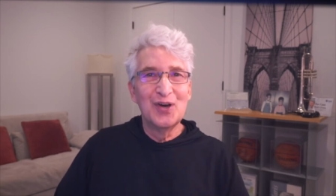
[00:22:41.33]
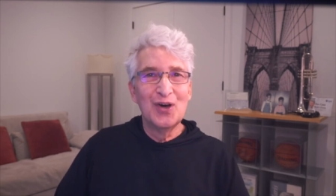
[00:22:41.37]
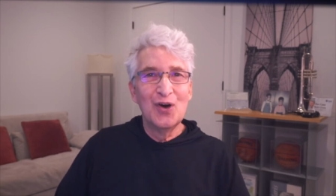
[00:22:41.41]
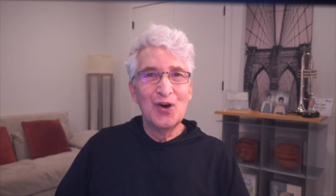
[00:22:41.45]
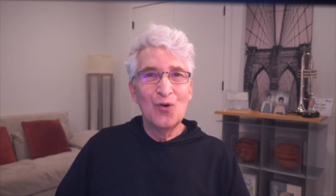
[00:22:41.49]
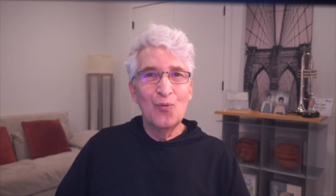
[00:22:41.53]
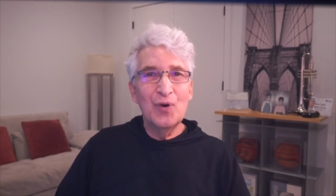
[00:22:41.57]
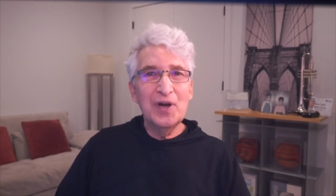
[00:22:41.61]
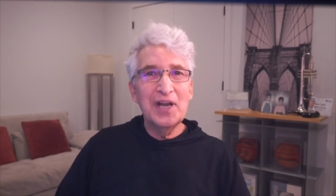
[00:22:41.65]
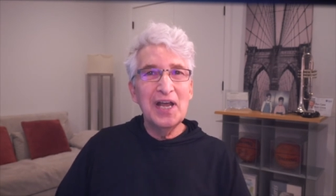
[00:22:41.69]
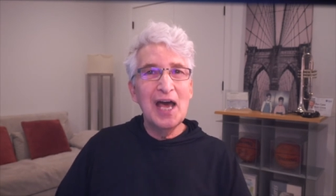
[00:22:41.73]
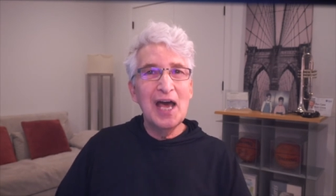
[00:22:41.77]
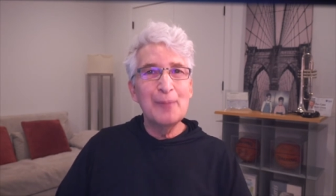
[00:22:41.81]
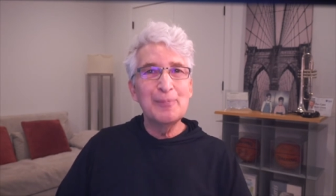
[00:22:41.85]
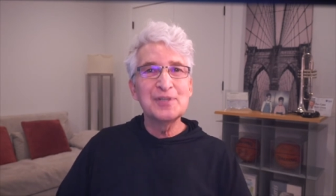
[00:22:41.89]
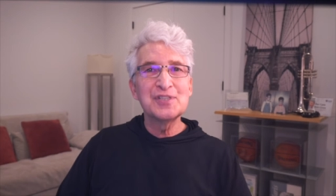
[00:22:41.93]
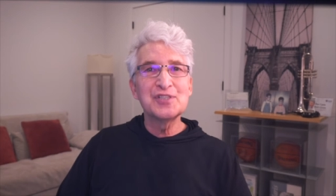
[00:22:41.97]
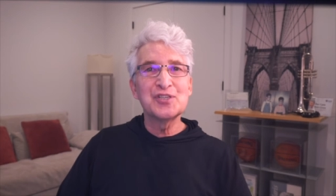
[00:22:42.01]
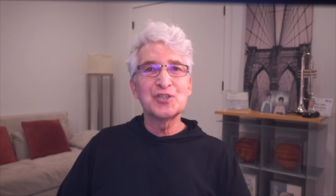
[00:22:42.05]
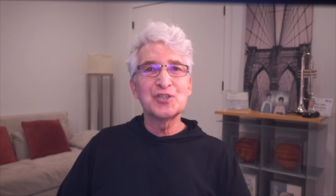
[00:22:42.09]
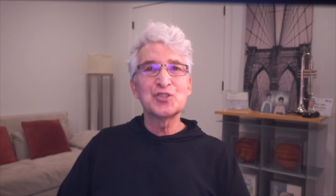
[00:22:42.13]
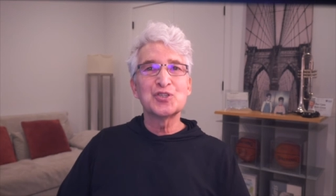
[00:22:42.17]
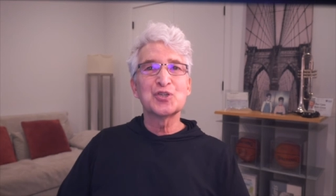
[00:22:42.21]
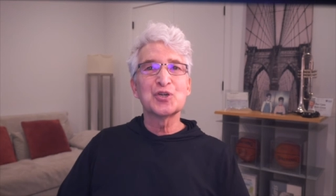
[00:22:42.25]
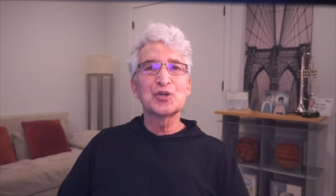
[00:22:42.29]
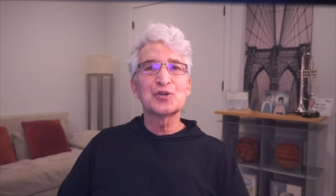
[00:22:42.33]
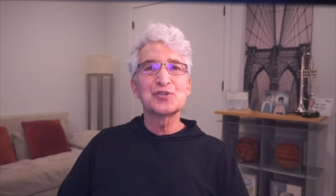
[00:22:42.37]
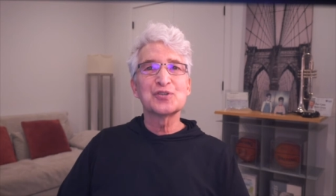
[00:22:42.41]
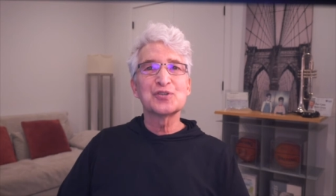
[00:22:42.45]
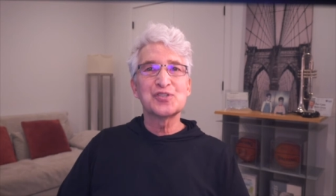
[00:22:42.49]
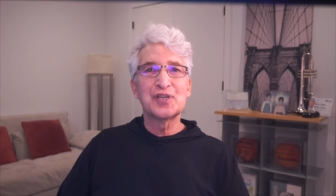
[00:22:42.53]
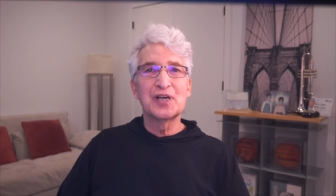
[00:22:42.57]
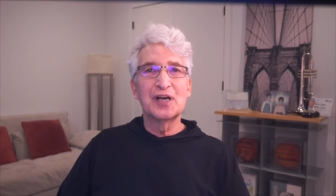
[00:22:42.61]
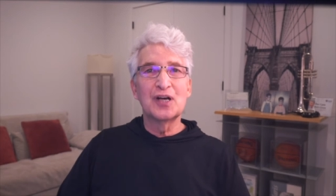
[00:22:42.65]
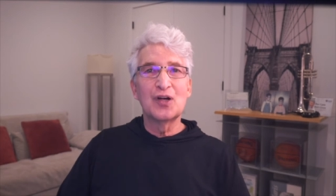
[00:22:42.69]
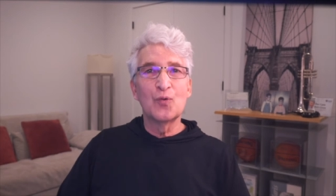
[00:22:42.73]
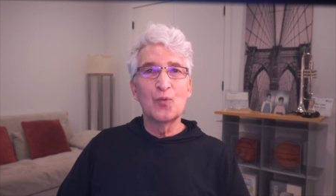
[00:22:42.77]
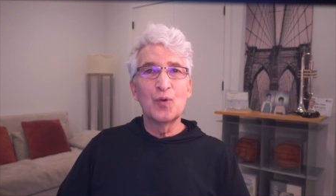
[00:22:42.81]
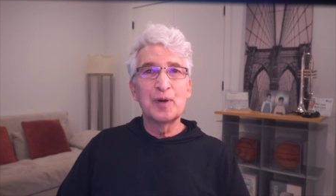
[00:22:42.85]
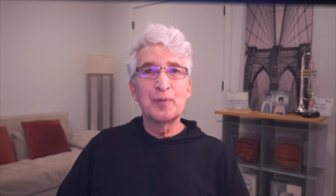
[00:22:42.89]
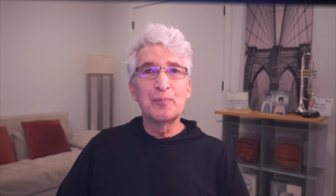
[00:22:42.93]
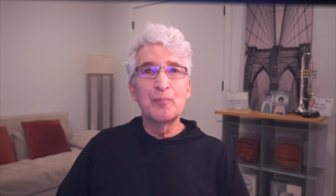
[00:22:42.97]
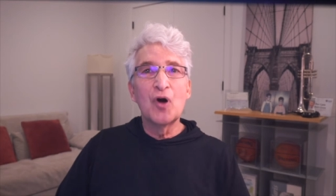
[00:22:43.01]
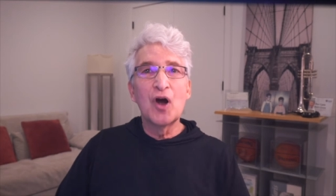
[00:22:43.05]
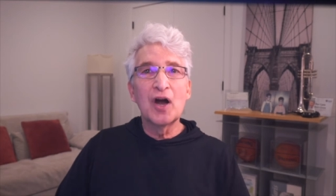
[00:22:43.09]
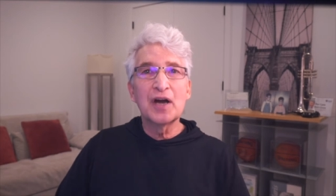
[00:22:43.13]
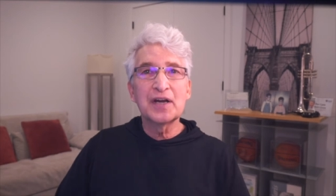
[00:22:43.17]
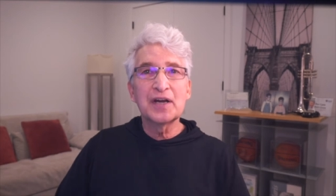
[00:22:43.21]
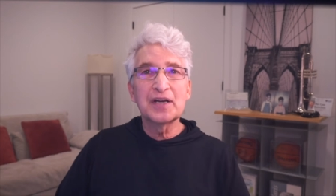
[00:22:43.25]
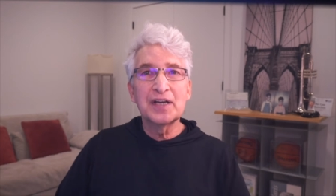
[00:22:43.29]
What happens in SugarCell when
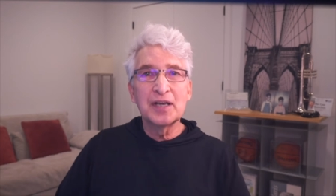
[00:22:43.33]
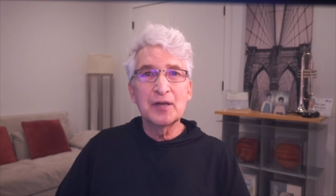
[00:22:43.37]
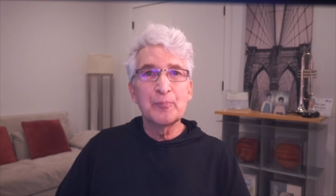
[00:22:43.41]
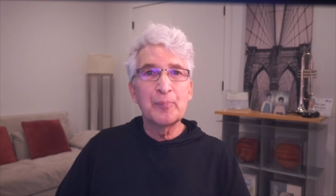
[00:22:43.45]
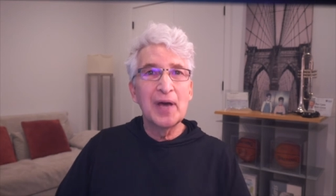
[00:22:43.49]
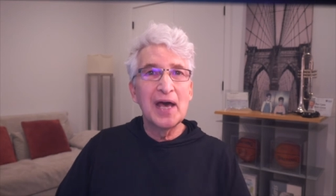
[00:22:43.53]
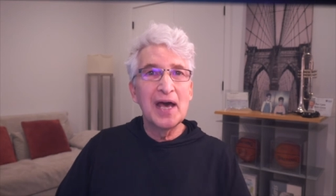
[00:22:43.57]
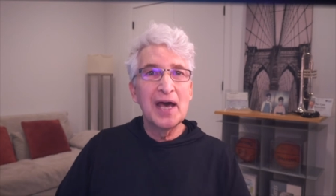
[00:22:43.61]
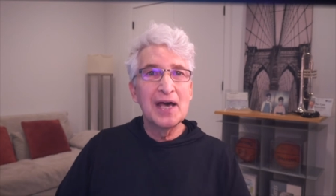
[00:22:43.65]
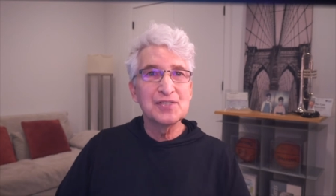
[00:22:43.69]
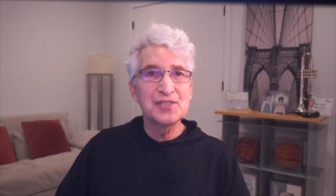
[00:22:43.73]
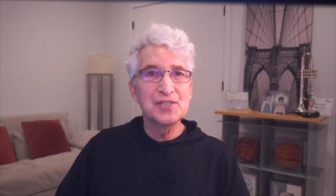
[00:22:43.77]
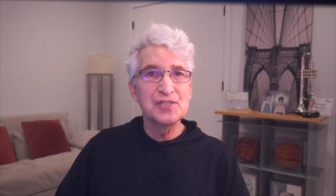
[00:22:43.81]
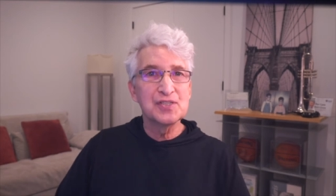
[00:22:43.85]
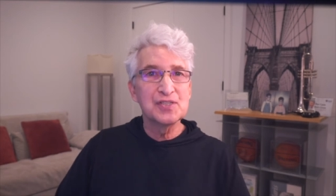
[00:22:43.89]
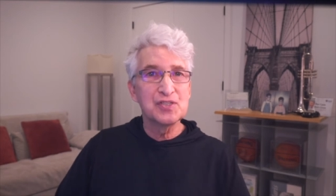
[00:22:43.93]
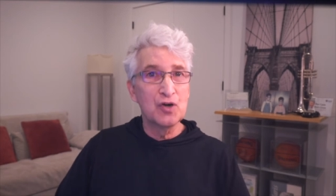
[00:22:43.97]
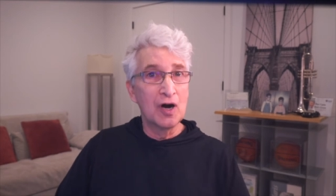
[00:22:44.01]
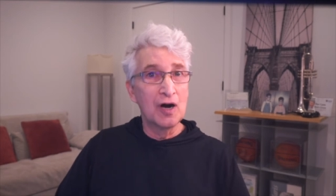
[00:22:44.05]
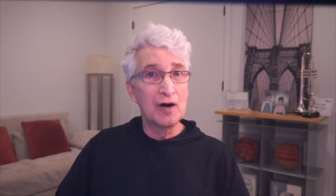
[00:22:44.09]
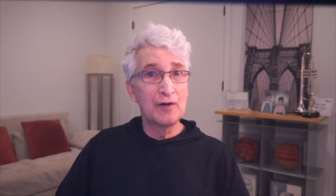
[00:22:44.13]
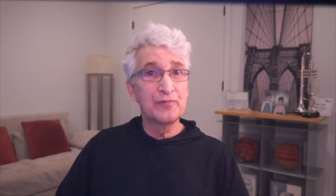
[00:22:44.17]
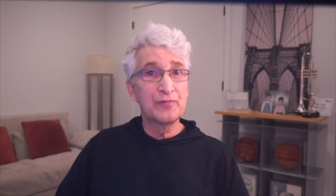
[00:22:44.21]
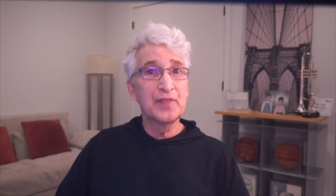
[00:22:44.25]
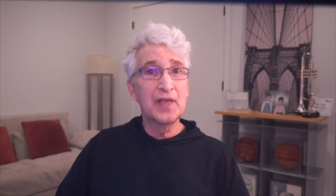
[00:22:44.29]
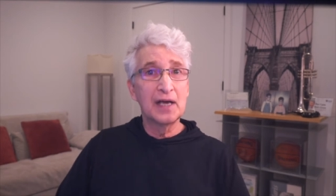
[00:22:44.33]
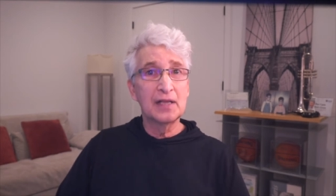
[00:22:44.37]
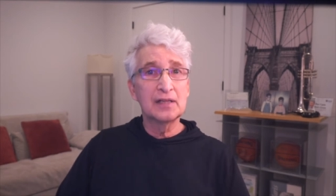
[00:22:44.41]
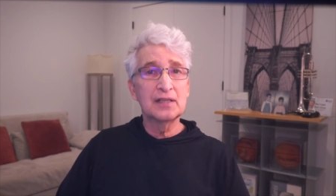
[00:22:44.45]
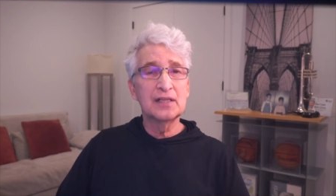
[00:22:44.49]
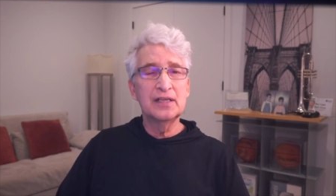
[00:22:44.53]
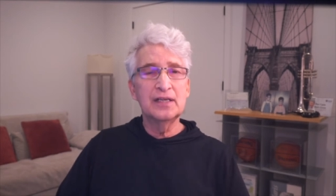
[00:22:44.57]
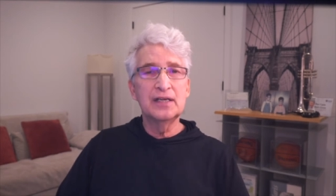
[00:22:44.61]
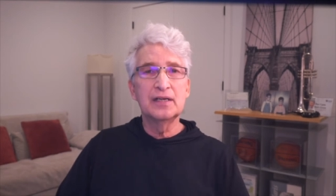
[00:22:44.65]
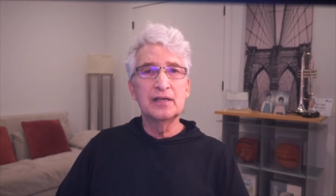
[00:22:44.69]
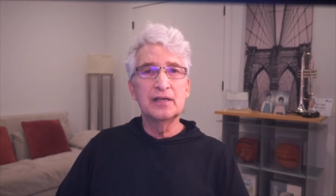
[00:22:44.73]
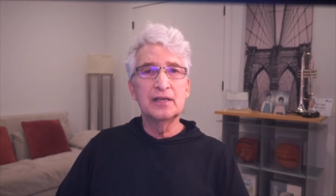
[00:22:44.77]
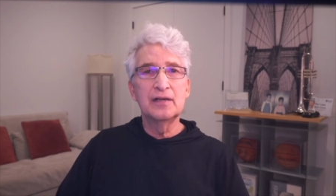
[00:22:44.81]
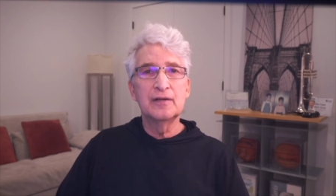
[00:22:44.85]
marketing passes off that lead?